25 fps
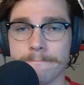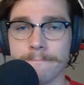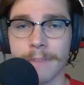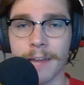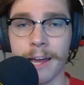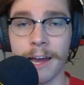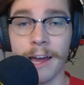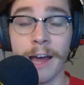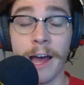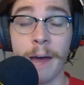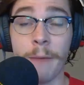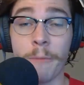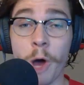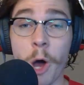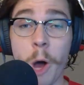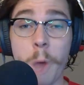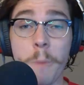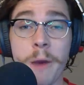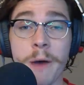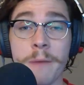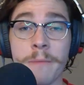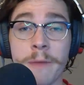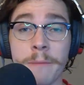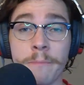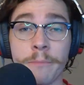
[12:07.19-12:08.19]
I hope
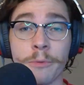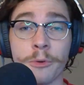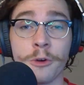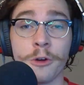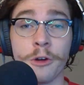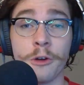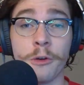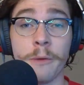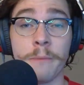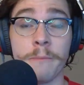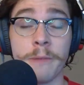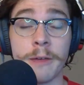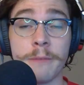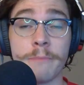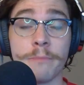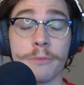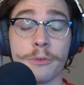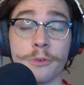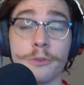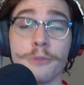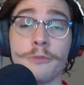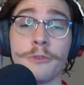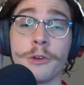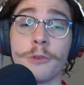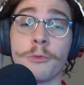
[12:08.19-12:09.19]
I've been
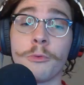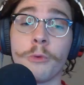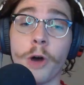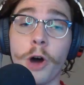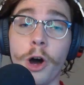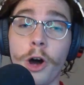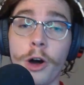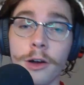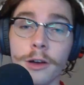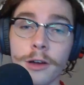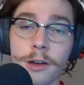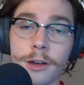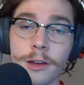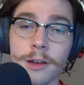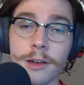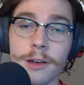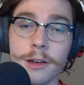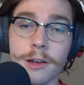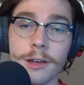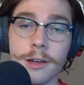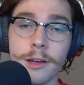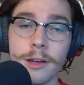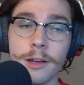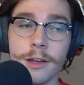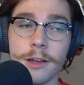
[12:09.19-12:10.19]
proven wrong.
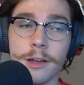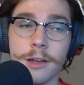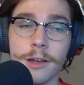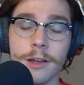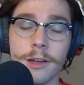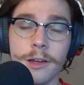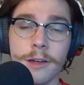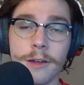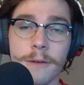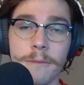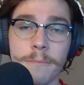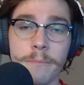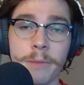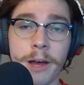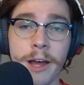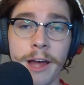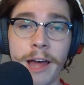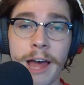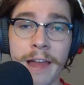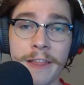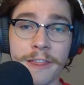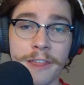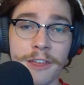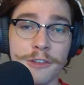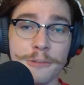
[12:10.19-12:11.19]
But
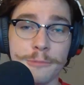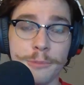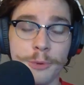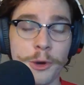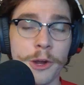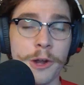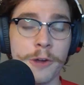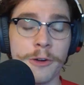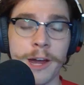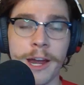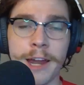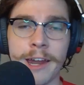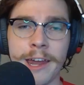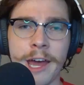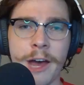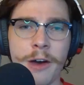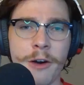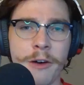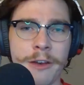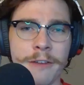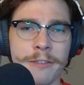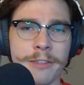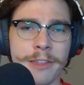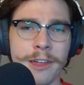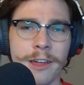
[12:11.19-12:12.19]
at this point right now,
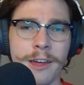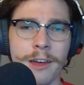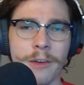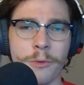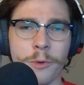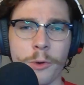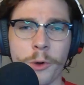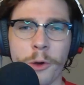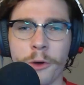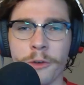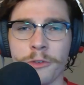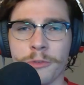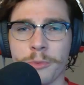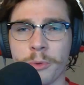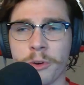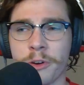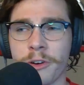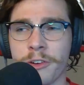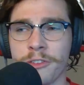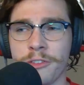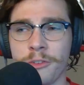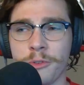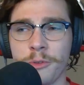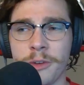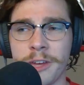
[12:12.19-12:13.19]
if the Royals were
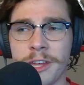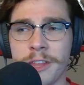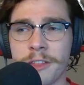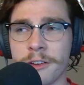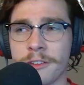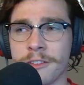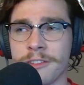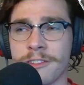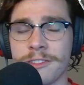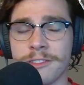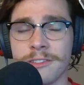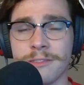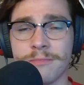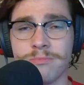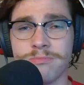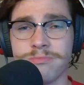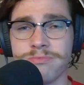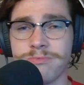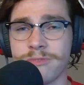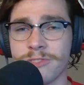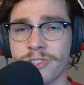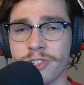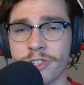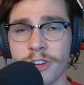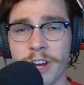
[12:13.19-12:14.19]
to either
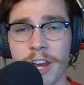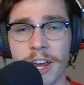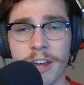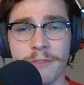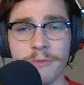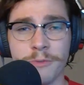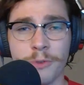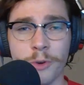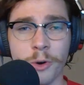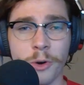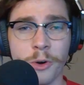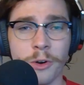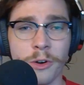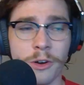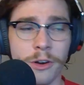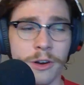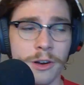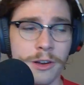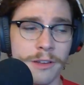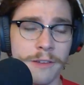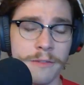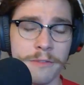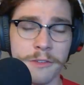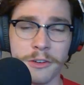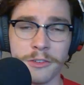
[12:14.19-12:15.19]
trade for or
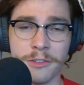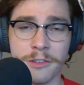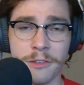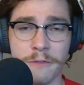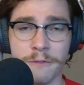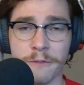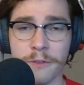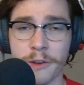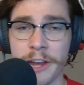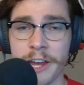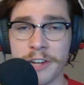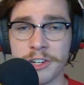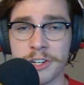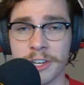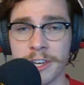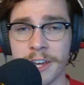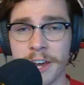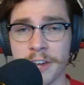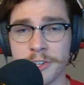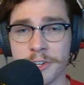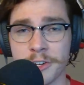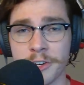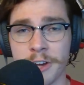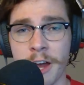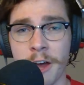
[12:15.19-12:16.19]
if there's a free agent
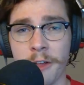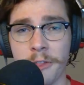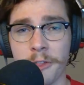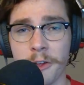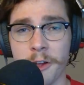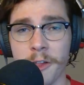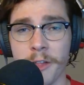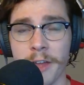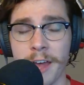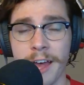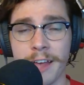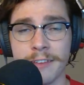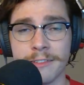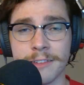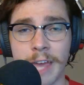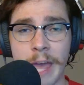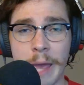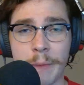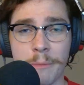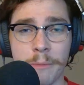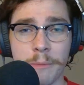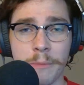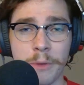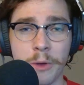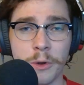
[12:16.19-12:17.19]
catcher out there that has the
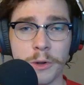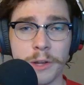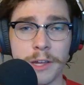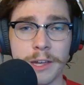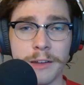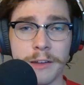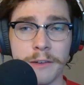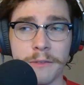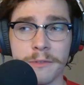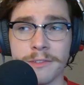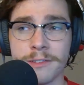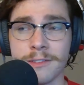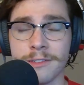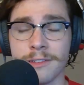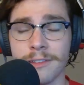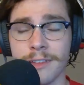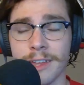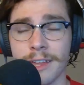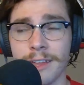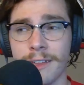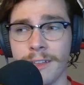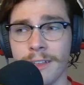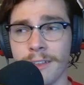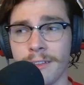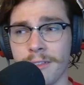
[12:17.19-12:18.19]
capability of
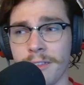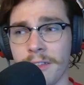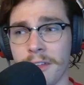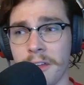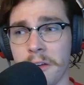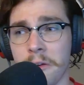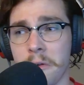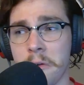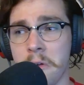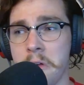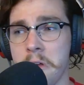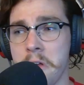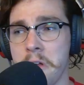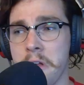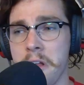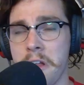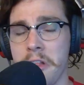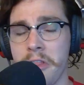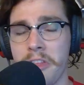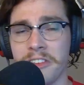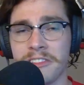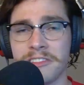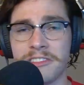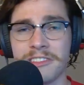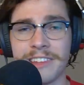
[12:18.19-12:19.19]

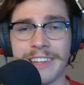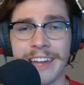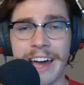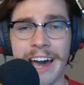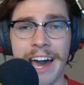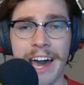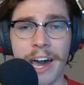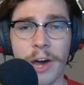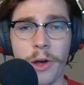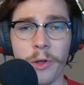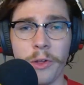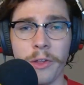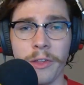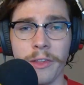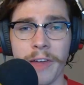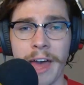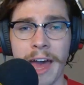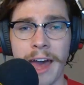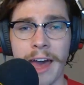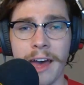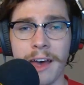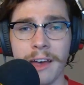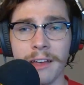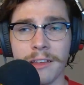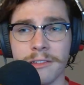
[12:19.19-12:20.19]
the style
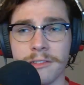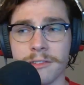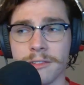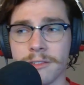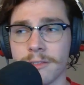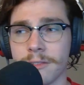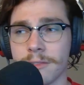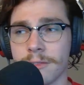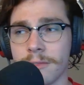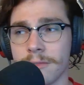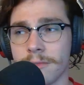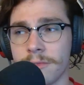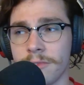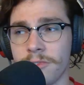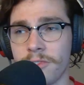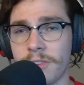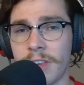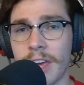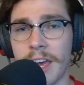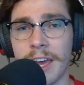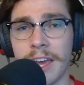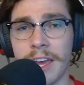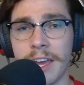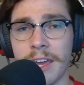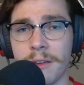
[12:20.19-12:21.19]
as,
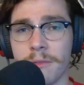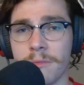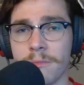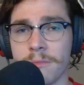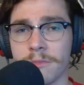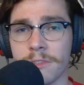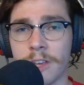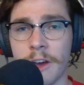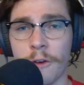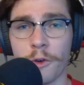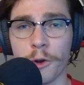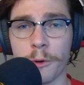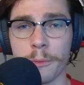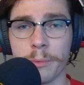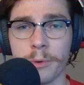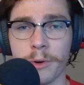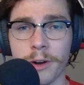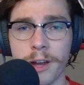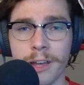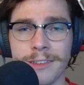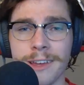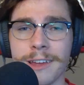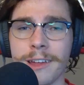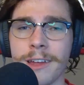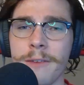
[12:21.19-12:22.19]
say, Salvador
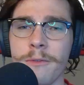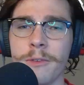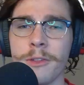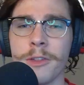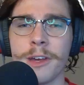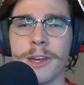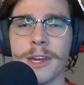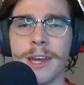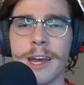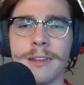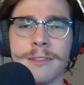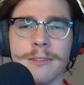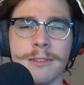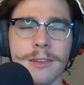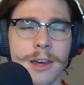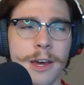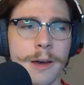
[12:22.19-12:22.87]
Perez. Like, even look at